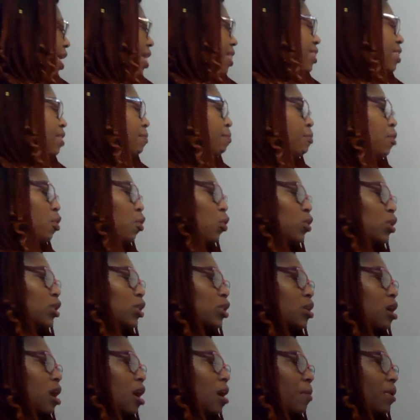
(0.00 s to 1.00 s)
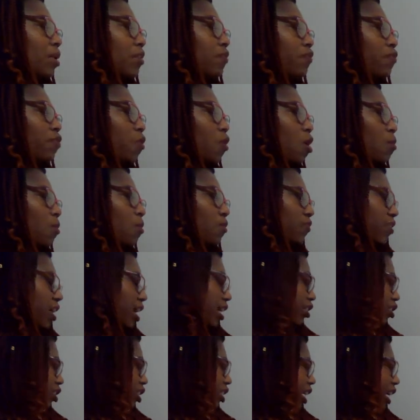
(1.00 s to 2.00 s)
The most common form of
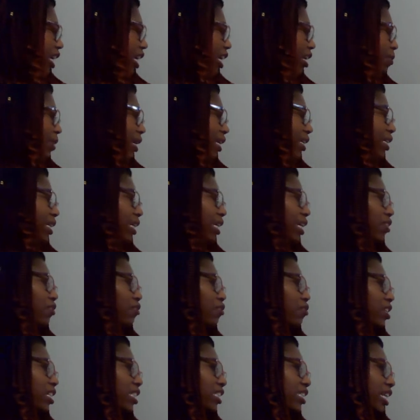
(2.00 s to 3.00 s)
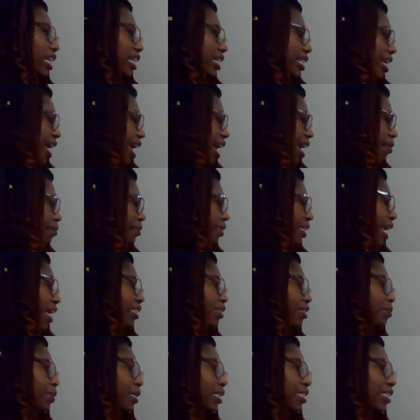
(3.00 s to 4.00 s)
entertainment in recent times
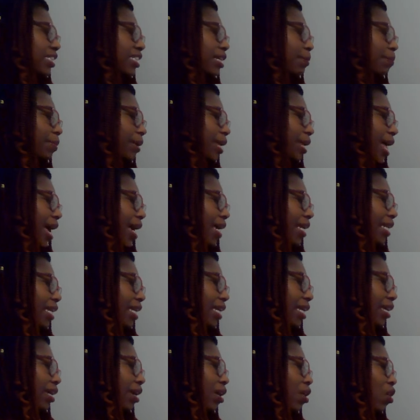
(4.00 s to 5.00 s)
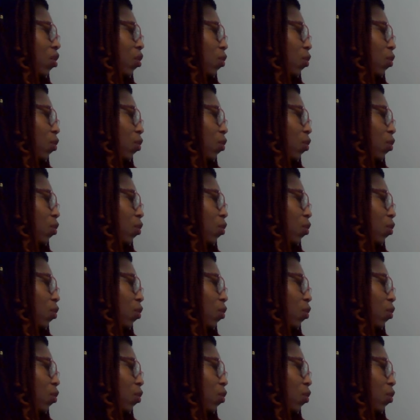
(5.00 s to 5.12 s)
has been zip lining,